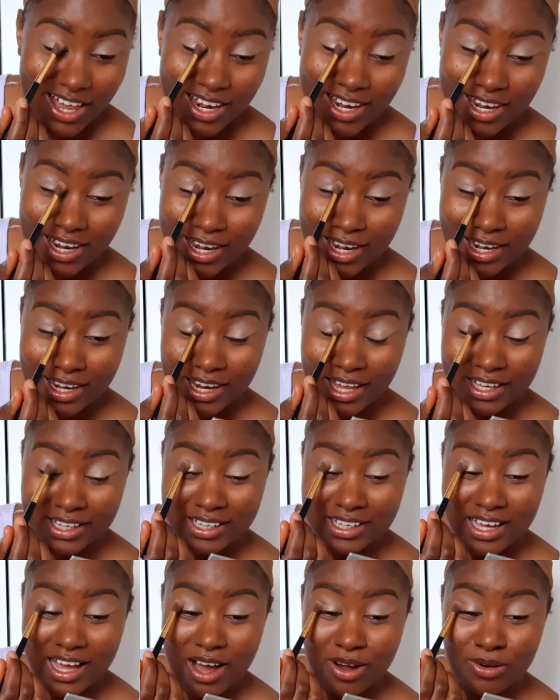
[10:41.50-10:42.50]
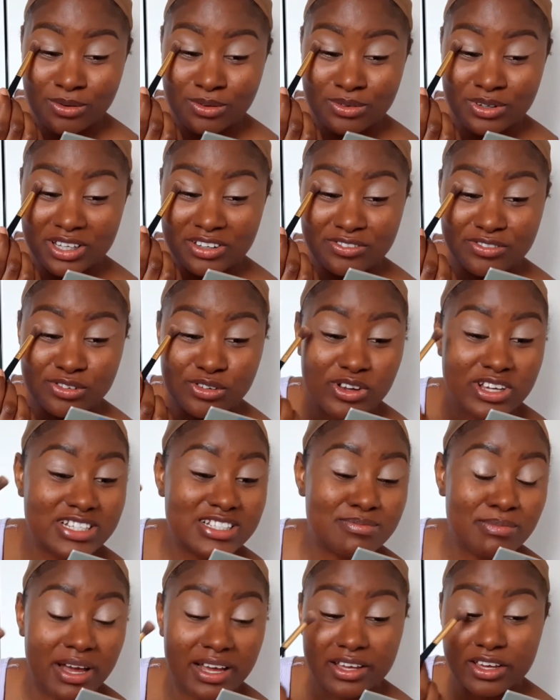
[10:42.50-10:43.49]
like, I will
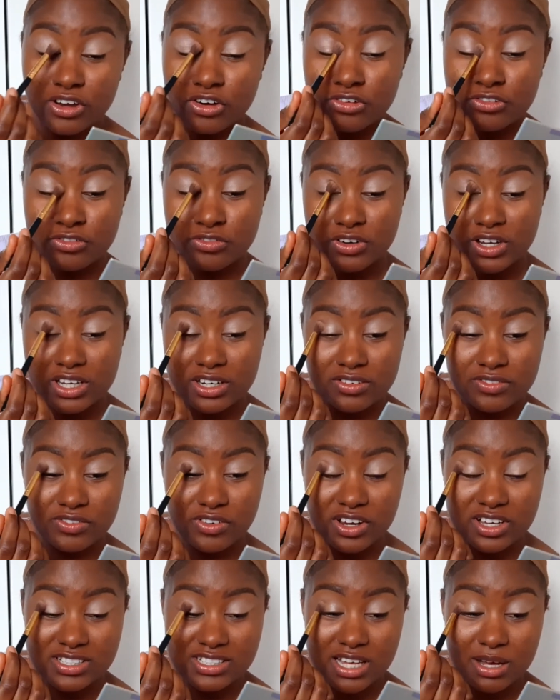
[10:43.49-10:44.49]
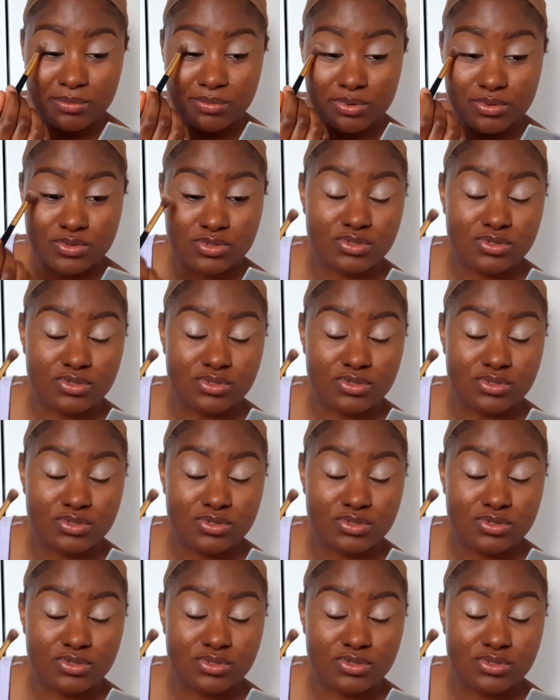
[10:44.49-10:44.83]
influence my girlfriend, for example,